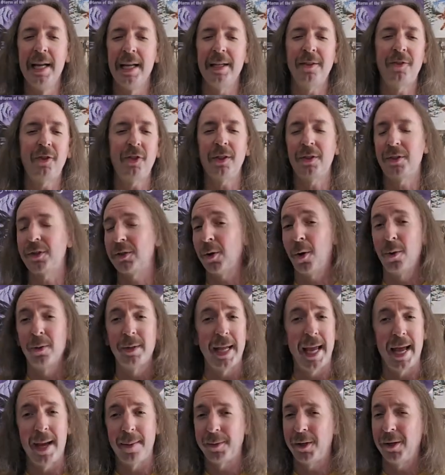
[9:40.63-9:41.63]
It's just so
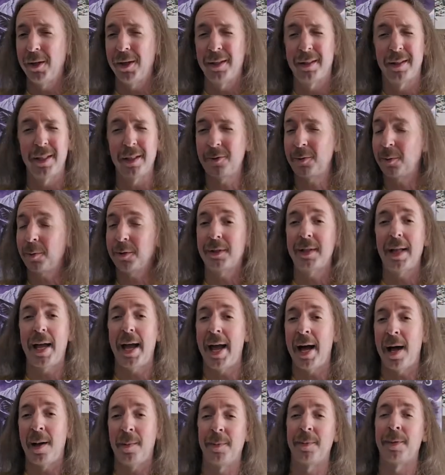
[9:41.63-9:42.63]
damn good. This was the
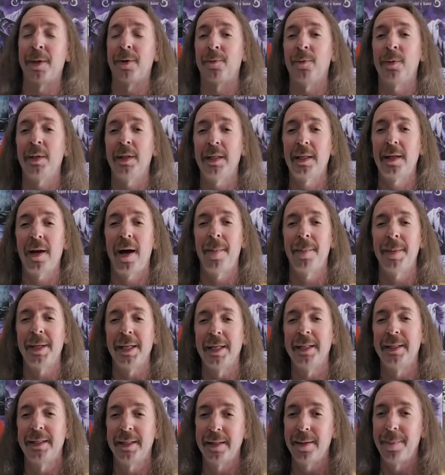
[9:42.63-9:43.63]
album that really got me
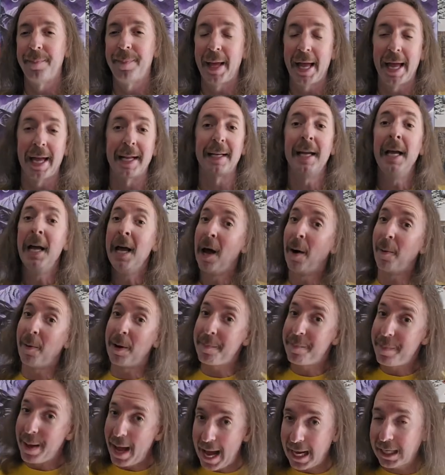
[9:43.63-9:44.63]
into the band. I
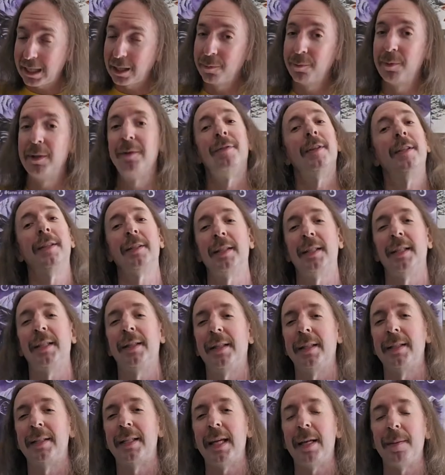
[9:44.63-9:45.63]
went back and revisited
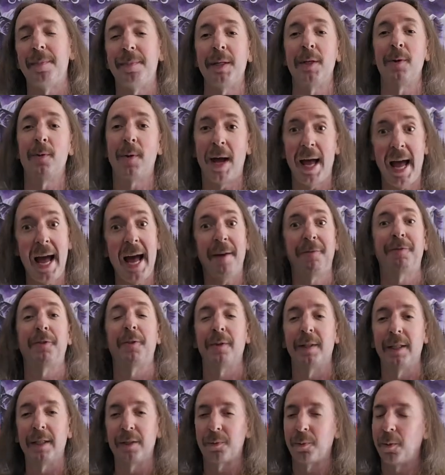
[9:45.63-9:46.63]
the debut after
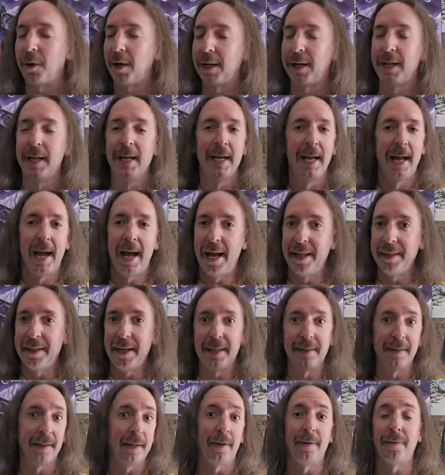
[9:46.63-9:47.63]
this one, and
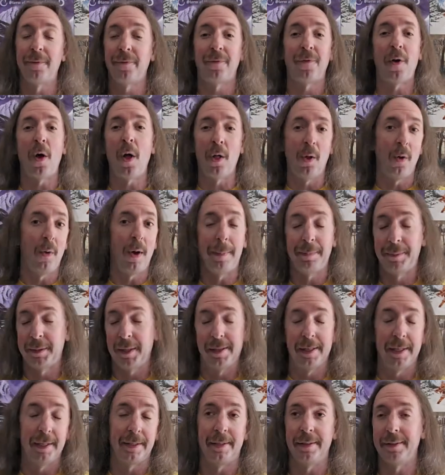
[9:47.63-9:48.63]
then their follow-up to
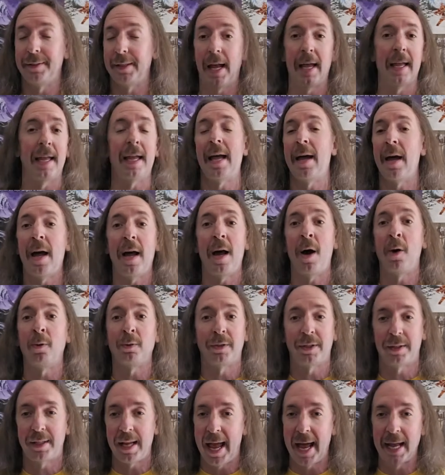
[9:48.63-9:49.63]
this is
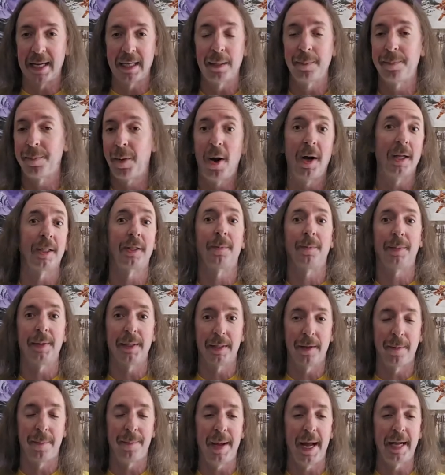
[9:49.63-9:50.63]
outstanding, possibly
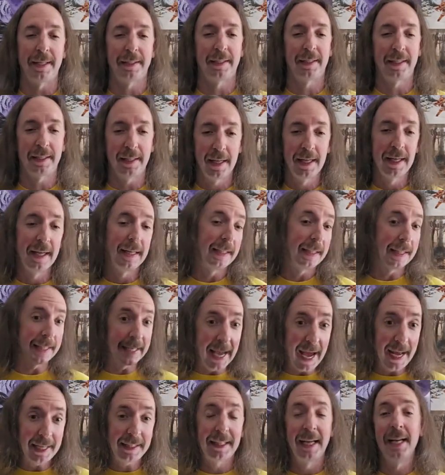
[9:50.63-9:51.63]
their best
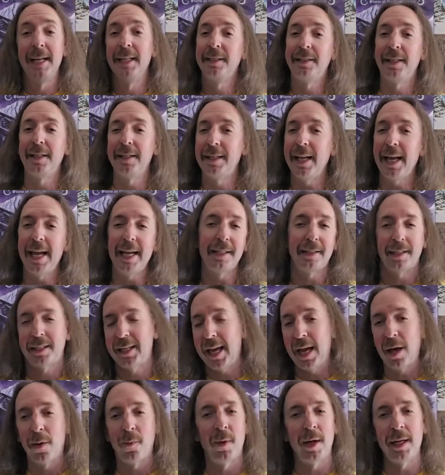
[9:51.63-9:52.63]
yet to date.
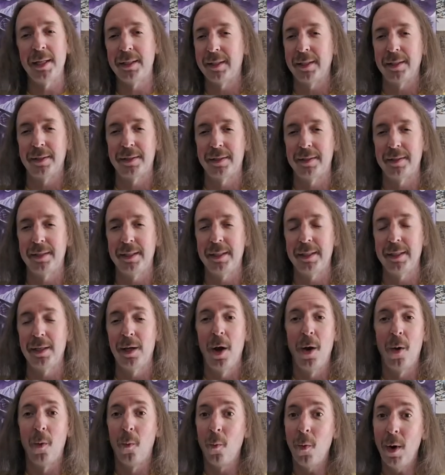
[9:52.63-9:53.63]
Can't wait to see
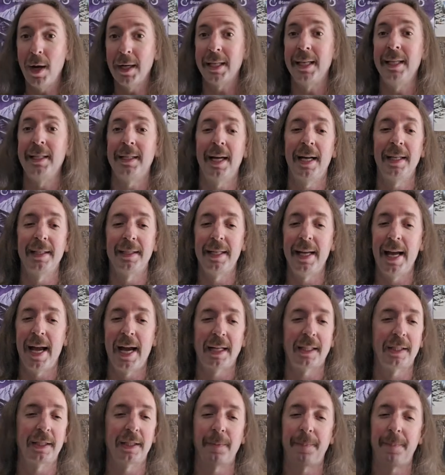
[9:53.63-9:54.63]
what he does
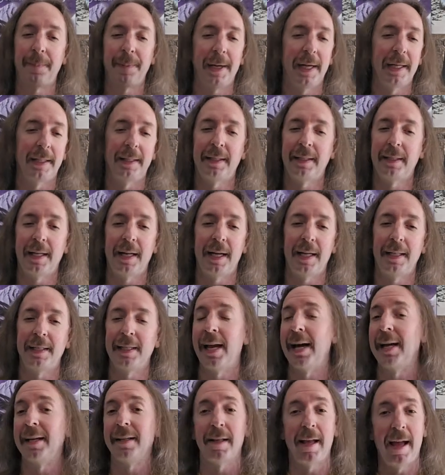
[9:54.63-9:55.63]
next. But
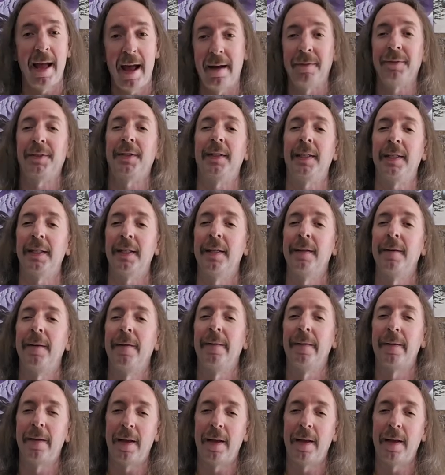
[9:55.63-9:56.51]
yeah, Afsky,